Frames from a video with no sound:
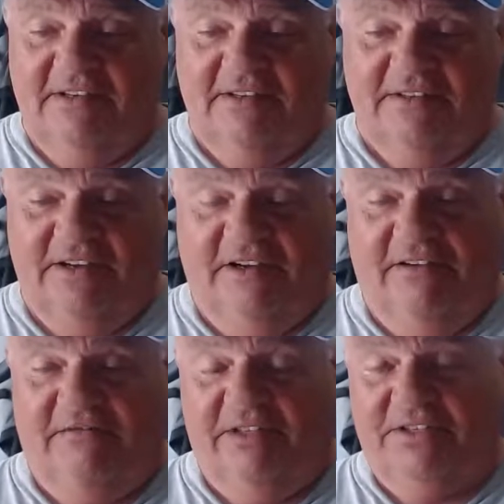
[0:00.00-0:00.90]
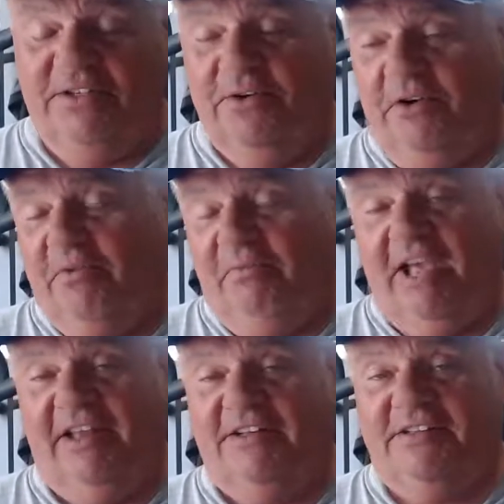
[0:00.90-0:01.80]
the two earth
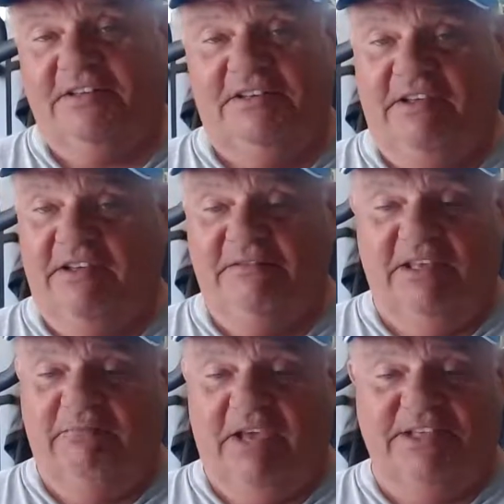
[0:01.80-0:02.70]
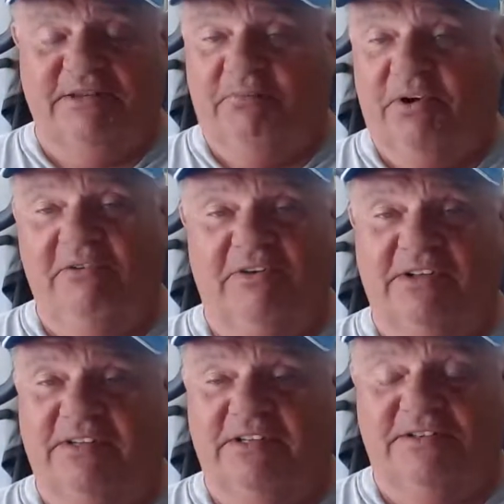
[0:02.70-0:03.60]
magnets, it makes it
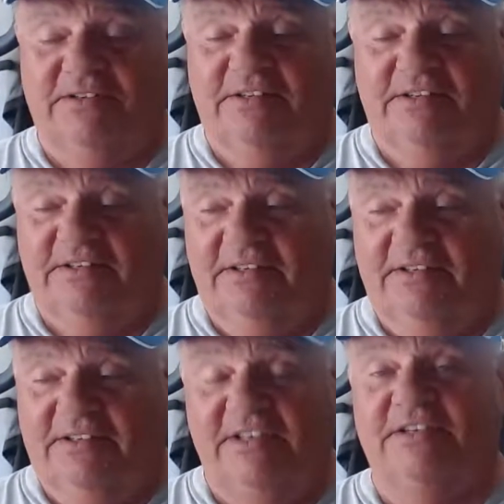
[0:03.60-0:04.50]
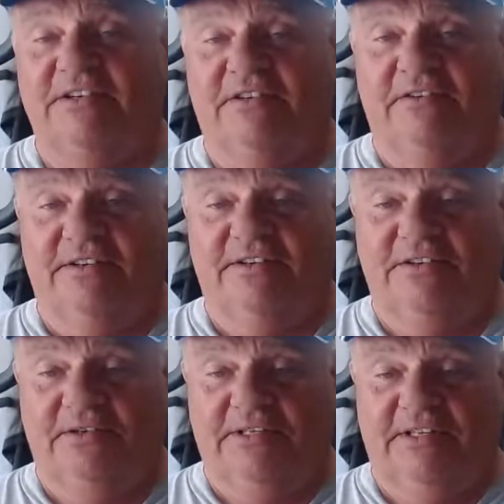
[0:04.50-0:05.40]
perfect. It's easier than
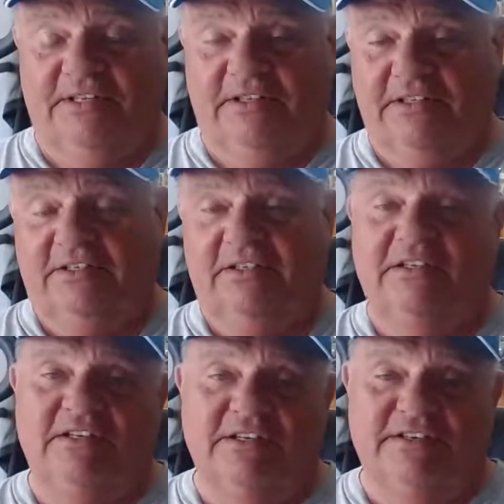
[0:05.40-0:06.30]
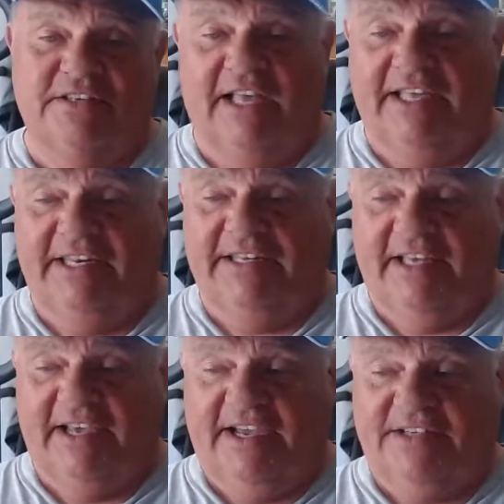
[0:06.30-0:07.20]
doing the little sliding
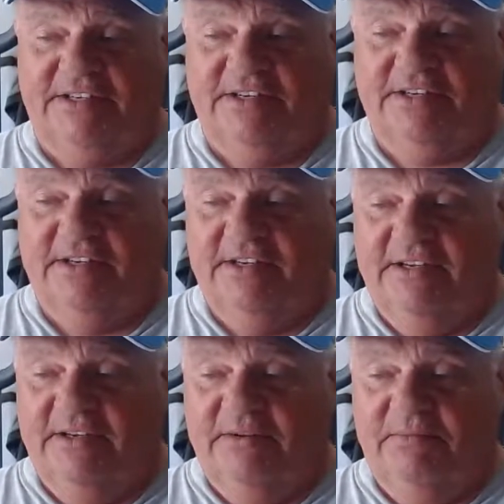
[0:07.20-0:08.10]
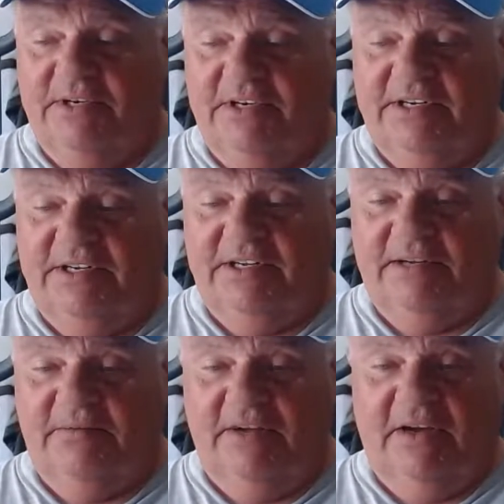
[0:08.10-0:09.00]
latch. But
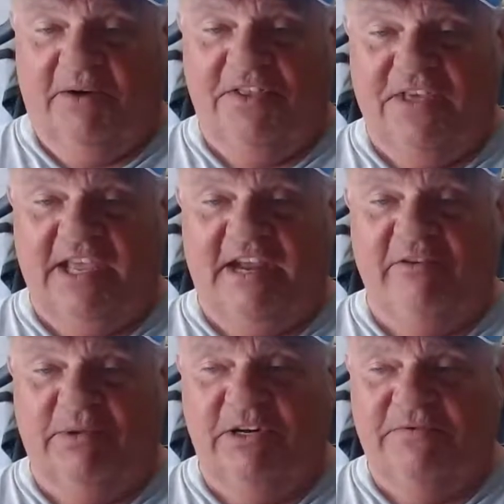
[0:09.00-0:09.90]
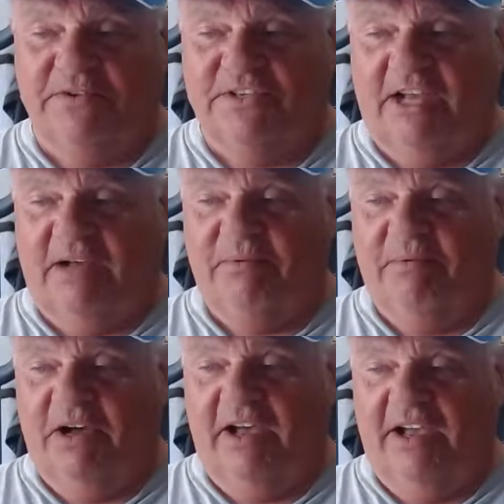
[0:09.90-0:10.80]
I want to thank everybody for stopping
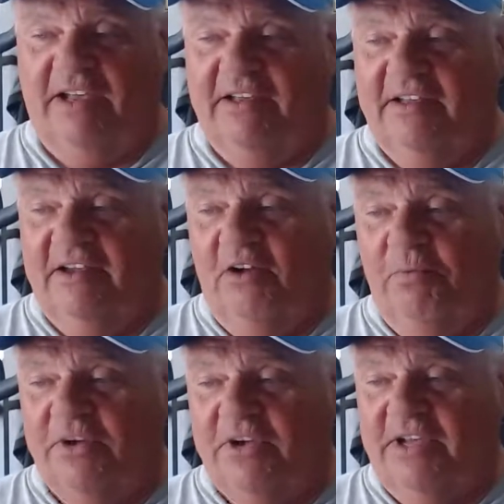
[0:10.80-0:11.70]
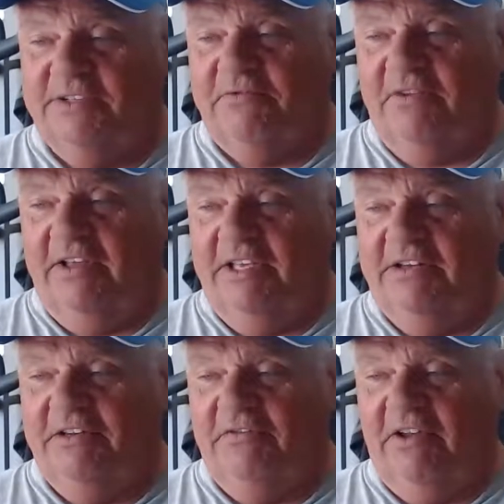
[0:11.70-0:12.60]
by. I hope you guys are
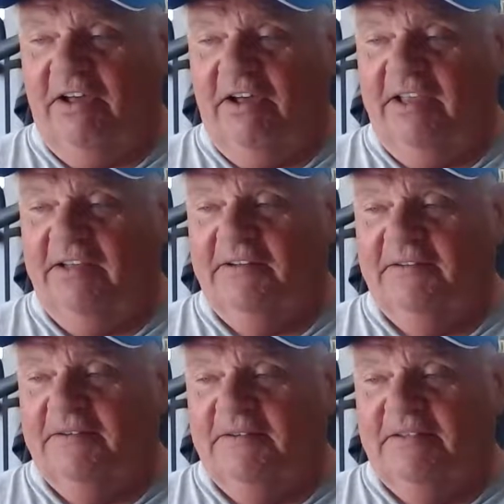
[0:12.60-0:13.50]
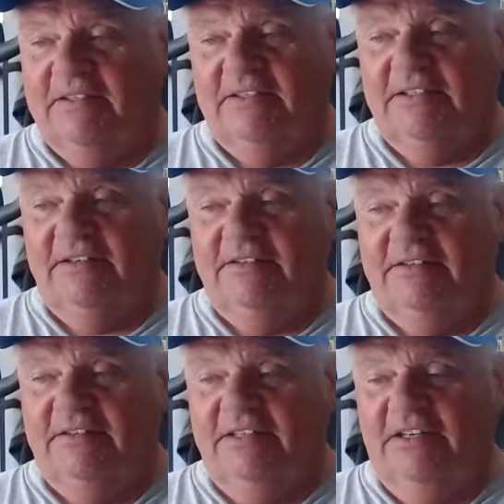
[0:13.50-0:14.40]
getting to fly. You
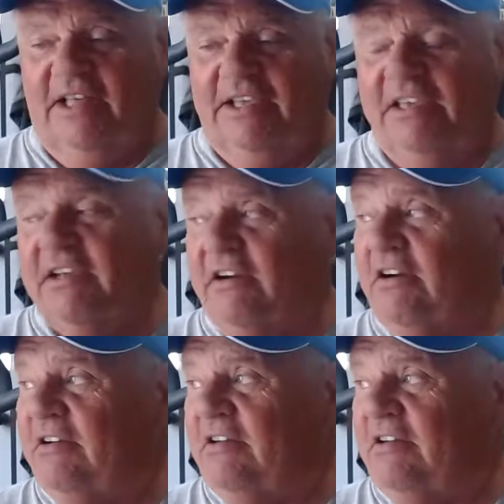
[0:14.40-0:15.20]
know, like here,